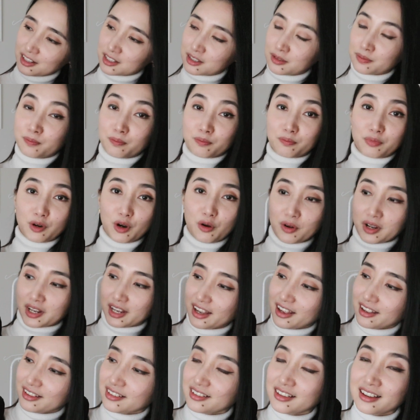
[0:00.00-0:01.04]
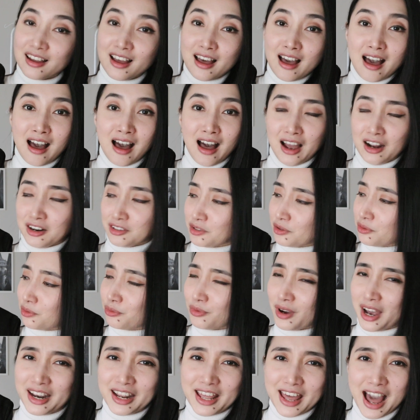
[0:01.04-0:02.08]
it's broken. I don't know
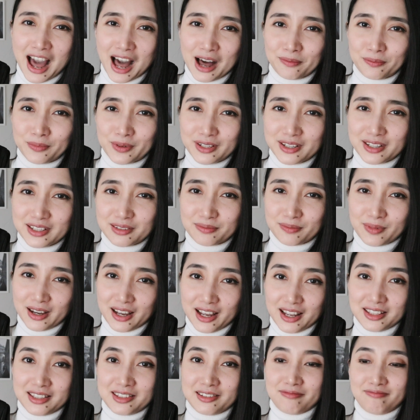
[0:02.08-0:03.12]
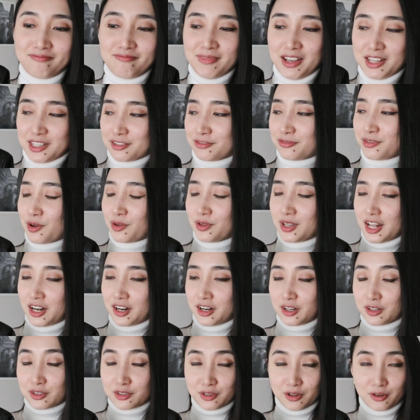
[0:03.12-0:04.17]
when it happened, but it's full
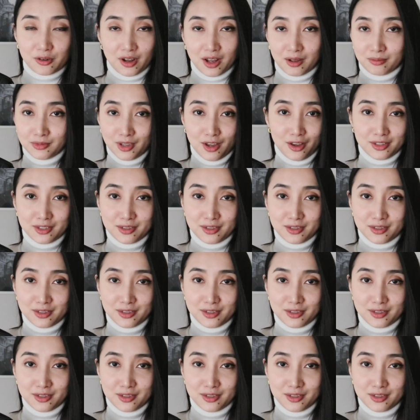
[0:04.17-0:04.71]
leather, so I'm not